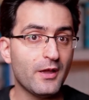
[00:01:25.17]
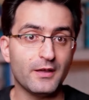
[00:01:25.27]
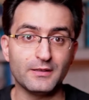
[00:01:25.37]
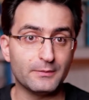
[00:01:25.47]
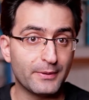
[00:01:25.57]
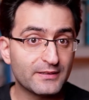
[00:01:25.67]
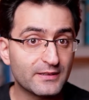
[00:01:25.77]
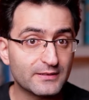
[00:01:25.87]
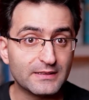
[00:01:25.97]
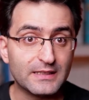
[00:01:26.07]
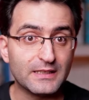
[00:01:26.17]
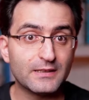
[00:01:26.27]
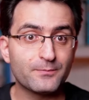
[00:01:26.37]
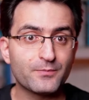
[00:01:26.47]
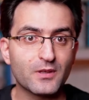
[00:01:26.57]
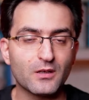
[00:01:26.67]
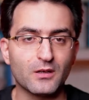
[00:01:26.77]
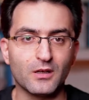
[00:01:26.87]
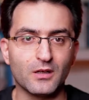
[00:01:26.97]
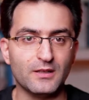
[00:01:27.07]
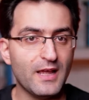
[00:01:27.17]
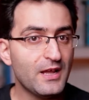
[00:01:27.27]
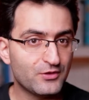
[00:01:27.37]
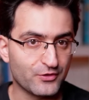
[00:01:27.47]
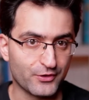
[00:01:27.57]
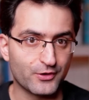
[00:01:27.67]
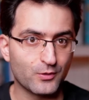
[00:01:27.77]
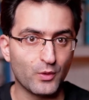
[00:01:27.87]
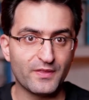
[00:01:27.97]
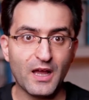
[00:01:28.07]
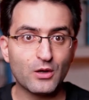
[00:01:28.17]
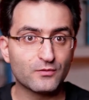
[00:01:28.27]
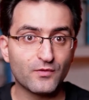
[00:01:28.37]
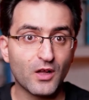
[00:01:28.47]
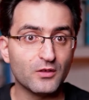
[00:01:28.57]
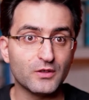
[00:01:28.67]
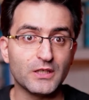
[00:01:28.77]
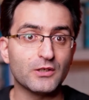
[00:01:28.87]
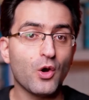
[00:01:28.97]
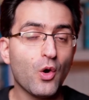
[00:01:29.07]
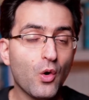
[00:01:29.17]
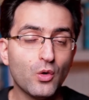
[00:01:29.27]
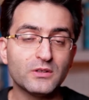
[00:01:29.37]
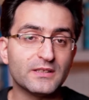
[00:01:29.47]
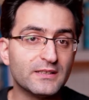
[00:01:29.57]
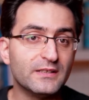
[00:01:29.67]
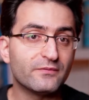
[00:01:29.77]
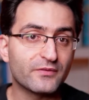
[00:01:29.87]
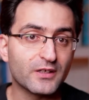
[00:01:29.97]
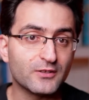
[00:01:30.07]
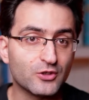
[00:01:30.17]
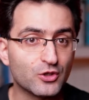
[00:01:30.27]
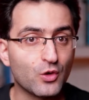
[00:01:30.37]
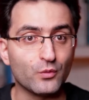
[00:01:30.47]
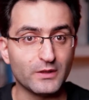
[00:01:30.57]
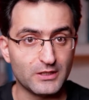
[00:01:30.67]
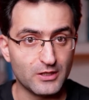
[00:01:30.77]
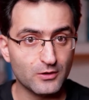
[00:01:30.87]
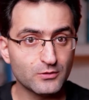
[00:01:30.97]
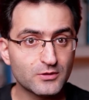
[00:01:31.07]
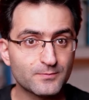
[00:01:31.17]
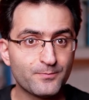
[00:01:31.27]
independently later without following all the different videos,